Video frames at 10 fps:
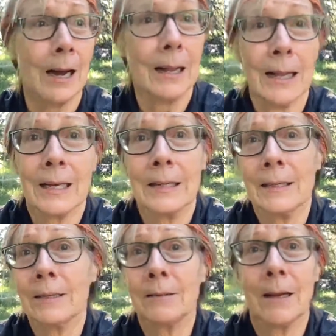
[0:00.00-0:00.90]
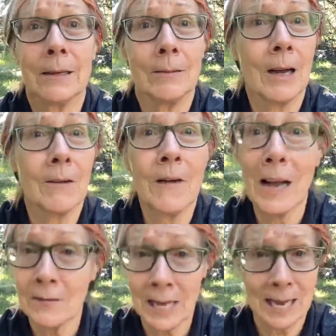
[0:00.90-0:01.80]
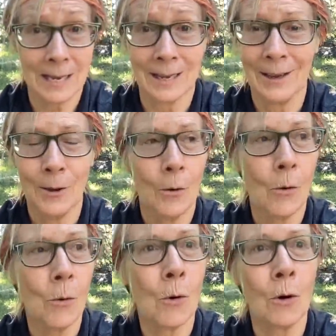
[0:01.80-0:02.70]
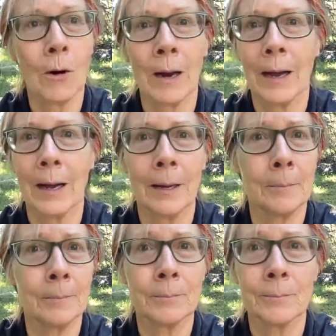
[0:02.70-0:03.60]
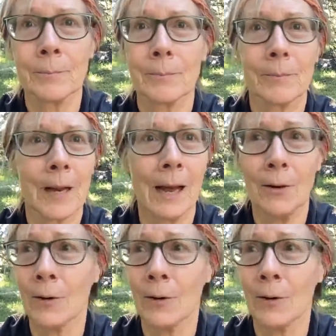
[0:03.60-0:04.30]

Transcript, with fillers: like a a 5K or um I don't